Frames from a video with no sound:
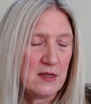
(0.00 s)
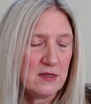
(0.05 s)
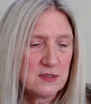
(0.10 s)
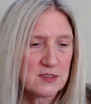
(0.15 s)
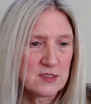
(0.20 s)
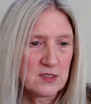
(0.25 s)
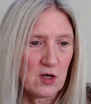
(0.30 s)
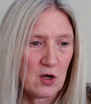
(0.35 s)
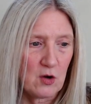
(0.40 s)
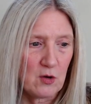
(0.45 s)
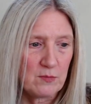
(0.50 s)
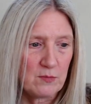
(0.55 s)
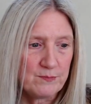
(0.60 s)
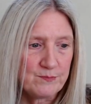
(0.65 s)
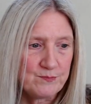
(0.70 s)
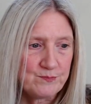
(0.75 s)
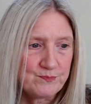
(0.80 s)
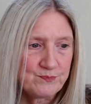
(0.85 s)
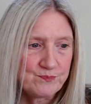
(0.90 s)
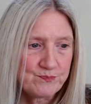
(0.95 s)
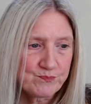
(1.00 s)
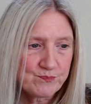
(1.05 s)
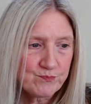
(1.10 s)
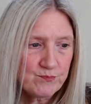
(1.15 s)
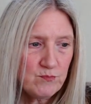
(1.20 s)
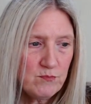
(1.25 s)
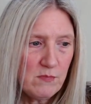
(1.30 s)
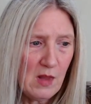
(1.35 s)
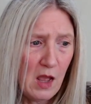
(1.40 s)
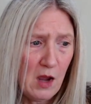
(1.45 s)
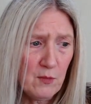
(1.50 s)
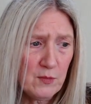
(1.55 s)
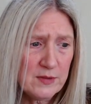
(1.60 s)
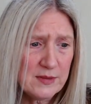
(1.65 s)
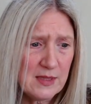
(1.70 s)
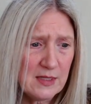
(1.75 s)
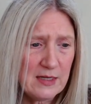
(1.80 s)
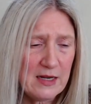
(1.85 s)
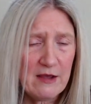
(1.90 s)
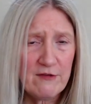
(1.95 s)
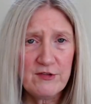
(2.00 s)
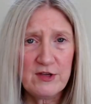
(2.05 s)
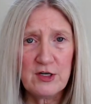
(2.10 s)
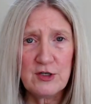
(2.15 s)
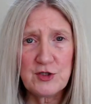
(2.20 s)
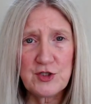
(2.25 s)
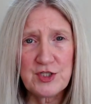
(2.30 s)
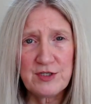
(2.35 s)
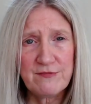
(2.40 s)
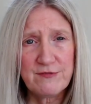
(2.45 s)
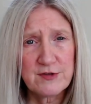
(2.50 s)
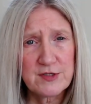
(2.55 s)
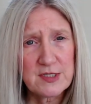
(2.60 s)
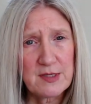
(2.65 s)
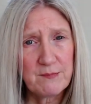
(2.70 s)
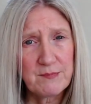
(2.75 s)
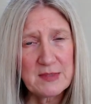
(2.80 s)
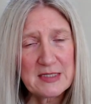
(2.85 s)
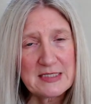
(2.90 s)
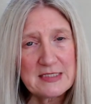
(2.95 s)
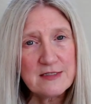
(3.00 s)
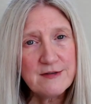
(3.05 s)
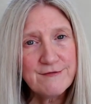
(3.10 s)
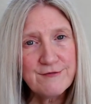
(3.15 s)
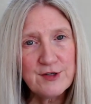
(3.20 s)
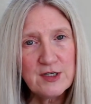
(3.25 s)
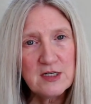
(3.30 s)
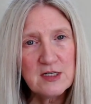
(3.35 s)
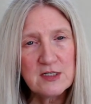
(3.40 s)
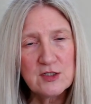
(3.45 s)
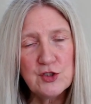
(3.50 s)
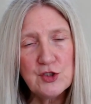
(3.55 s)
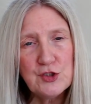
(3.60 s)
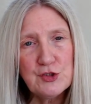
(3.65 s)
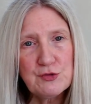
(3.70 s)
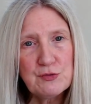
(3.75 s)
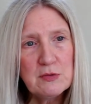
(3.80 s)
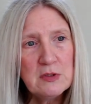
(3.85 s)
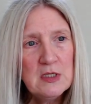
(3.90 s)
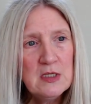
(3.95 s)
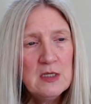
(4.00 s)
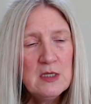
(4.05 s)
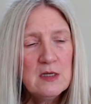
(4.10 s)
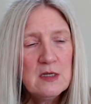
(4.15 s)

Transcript: So I would then have energy for something different and new.